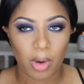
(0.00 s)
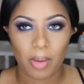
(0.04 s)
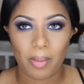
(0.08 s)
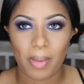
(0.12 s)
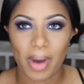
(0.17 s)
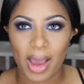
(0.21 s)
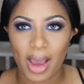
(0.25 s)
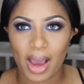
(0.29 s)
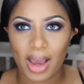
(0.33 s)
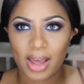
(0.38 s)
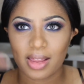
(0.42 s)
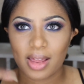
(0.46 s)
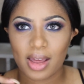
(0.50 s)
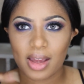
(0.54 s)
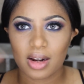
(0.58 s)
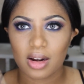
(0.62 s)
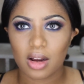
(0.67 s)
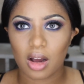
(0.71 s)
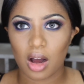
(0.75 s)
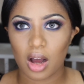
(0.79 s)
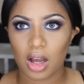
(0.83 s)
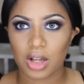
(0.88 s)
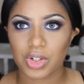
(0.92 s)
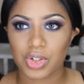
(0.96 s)
my highlight
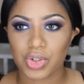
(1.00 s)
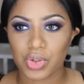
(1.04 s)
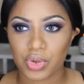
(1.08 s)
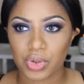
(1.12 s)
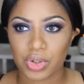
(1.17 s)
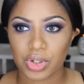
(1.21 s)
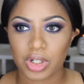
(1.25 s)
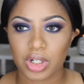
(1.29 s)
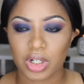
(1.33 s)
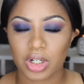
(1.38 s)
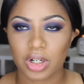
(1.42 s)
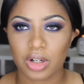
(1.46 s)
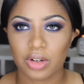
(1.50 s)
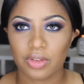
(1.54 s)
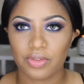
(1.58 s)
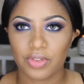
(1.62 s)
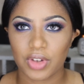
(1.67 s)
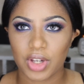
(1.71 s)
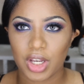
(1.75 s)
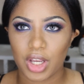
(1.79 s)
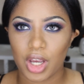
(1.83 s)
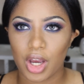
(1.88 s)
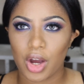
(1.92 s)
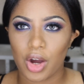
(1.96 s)
and contour
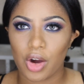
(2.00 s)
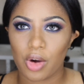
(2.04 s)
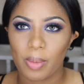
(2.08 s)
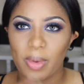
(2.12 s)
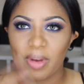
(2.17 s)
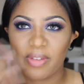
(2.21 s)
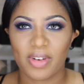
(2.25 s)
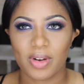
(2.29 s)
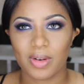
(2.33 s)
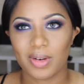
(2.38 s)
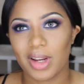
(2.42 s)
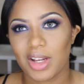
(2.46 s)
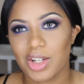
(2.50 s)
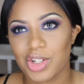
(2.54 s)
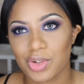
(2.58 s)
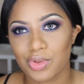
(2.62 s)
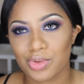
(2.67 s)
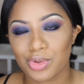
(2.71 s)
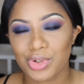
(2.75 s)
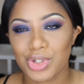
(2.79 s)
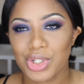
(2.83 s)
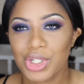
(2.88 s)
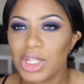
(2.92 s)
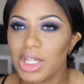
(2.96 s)
video, my
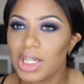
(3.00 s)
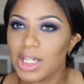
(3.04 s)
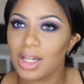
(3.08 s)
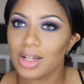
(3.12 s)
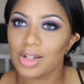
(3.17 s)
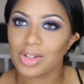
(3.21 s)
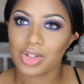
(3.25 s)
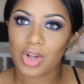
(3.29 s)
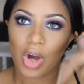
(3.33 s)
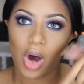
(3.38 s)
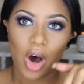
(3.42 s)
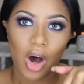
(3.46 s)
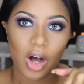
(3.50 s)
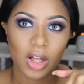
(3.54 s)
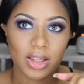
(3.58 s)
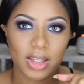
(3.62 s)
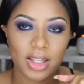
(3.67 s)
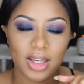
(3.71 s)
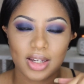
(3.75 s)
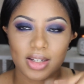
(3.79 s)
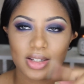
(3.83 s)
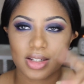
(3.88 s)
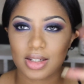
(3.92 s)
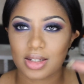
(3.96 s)
foundation routine, it's all
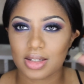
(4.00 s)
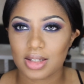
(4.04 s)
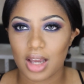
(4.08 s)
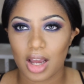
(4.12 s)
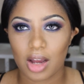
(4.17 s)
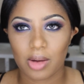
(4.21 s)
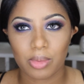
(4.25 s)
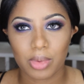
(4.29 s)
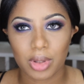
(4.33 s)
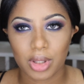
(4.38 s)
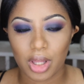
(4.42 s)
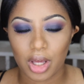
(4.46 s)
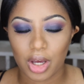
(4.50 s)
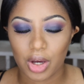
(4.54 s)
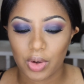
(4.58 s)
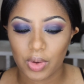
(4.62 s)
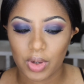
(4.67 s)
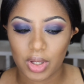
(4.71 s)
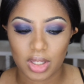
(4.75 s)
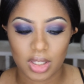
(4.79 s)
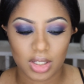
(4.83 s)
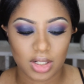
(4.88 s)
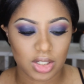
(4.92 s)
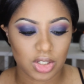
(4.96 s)
linked down below
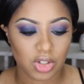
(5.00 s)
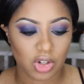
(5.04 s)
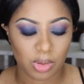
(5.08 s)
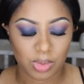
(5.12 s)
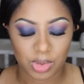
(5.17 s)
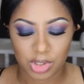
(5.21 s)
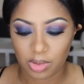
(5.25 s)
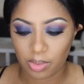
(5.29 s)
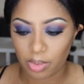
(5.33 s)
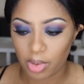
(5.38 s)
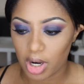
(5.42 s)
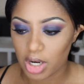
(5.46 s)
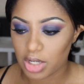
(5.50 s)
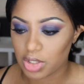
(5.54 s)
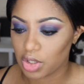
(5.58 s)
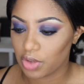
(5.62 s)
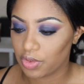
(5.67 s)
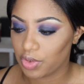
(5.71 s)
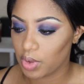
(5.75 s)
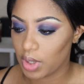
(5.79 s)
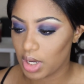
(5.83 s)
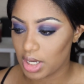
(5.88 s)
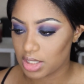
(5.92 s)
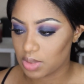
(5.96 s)
in the description bar. So
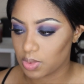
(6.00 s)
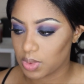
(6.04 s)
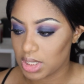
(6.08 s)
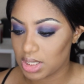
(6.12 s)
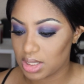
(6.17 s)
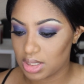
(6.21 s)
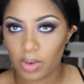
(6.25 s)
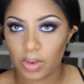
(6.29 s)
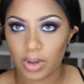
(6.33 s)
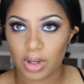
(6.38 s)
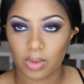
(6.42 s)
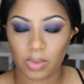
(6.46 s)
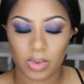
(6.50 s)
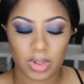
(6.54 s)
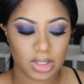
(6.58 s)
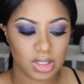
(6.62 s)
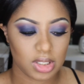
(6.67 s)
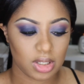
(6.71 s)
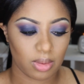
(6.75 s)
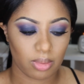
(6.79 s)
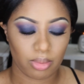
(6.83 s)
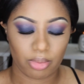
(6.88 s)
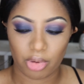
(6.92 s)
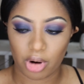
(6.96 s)
if you guys want to go in with
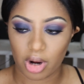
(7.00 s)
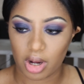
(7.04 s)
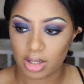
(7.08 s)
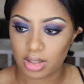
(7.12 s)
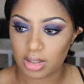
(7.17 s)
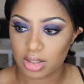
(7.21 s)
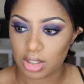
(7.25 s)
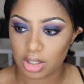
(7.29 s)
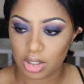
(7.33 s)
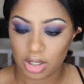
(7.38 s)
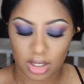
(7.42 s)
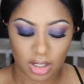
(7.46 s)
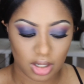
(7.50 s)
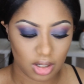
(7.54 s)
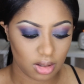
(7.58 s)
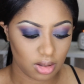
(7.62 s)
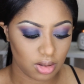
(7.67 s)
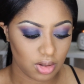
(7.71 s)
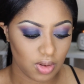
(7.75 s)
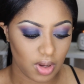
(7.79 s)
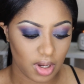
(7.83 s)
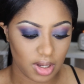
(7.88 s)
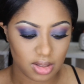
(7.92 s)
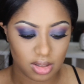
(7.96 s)
some bronzer, and you
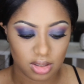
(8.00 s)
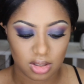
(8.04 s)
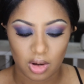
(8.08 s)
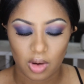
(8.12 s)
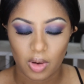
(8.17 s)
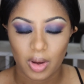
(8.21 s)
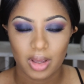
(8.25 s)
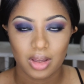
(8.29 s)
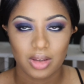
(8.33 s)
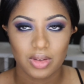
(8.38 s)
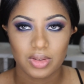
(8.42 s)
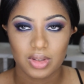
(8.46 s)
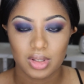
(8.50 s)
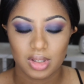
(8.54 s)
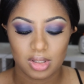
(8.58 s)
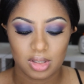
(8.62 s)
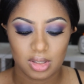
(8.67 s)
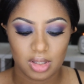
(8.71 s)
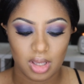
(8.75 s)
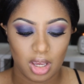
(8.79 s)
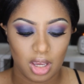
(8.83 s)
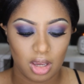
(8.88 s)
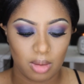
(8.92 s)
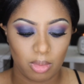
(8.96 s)
guys know I use the
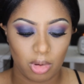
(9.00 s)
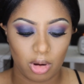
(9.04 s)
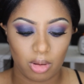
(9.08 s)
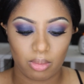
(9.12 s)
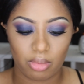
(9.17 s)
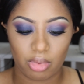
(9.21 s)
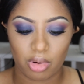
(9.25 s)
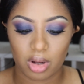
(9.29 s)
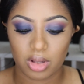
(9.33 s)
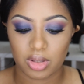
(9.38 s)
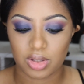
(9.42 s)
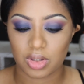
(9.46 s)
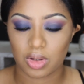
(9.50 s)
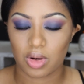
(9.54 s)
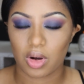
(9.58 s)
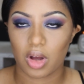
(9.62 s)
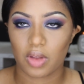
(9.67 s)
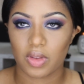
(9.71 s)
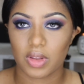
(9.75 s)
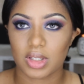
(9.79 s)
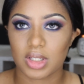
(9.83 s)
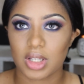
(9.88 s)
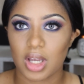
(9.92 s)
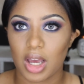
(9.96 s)
same bronzer
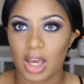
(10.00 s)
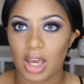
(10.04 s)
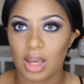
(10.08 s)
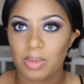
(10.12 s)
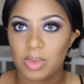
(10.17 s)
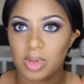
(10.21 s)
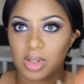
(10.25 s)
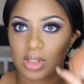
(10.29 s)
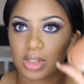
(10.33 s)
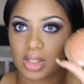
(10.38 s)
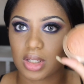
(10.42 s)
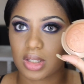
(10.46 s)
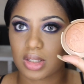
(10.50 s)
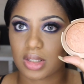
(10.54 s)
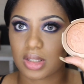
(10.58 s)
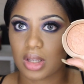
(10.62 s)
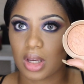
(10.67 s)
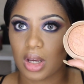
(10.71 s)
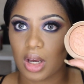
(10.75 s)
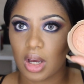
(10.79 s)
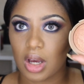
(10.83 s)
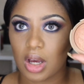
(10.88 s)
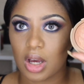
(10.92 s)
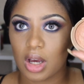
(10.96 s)
all the time. This is